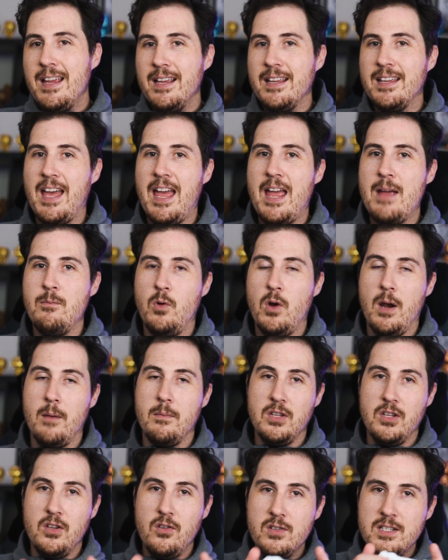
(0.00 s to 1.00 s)
a game where I'm
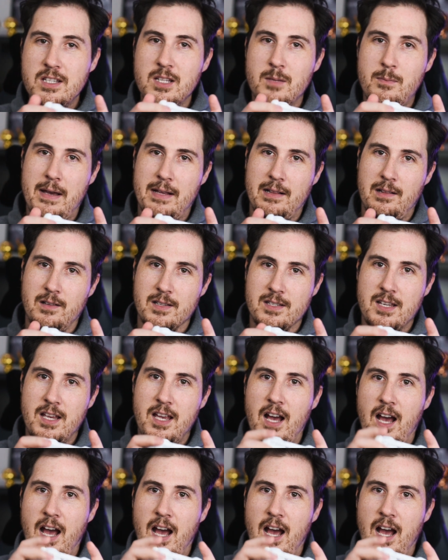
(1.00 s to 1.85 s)
using the paddles,